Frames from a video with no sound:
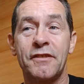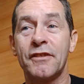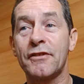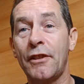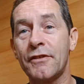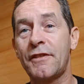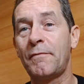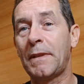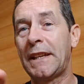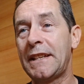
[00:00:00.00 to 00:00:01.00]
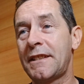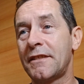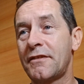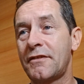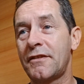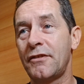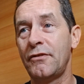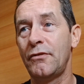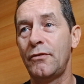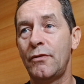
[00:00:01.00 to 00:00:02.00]
There's lots of places
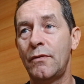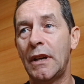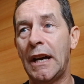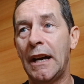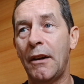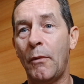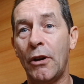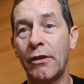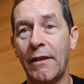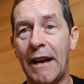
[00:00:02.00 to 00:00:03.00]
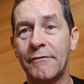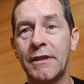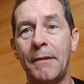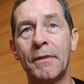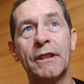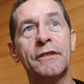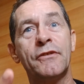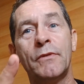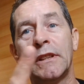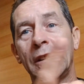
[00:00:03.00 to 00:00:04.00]
to walk around. I'm going to
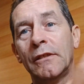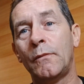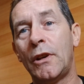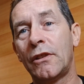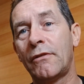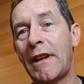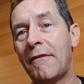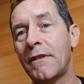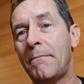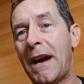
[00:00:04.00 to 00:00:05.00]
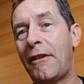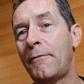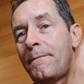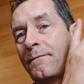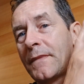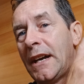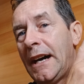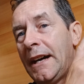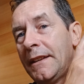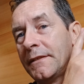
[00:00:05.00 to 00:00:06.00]
do a little walk around the bow,
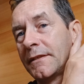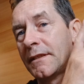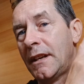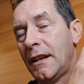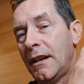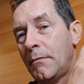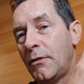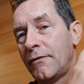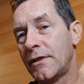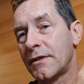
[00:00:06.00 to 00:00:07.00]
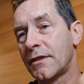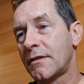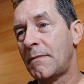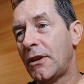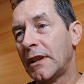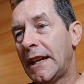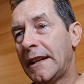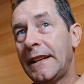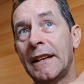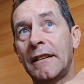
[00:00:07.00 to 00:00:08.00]
and above there's a small
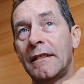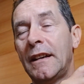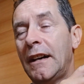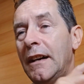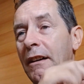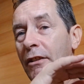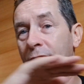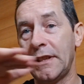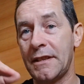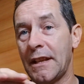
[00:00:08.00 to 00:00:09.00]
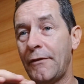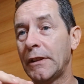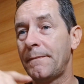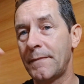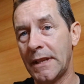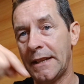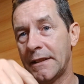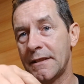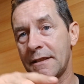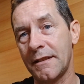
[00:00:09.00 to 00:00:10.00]
area on this level, and
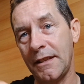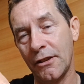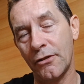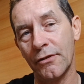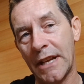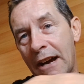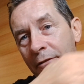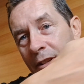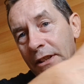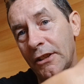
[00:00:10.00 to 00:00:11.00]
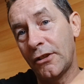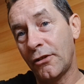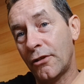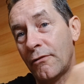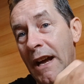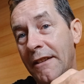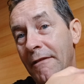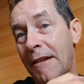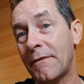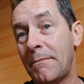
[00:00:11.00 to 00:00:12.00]
then you go down and you can go right
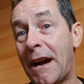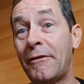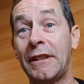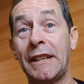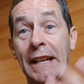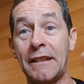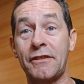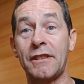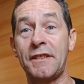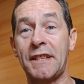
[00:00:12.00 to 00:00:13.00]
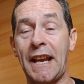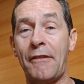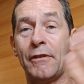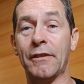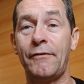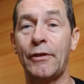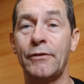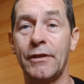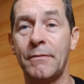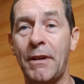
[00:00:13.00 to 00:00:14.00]
round the bow. You can actually see out at the front
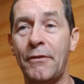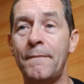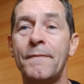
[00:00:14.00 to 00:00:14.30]
of the boat.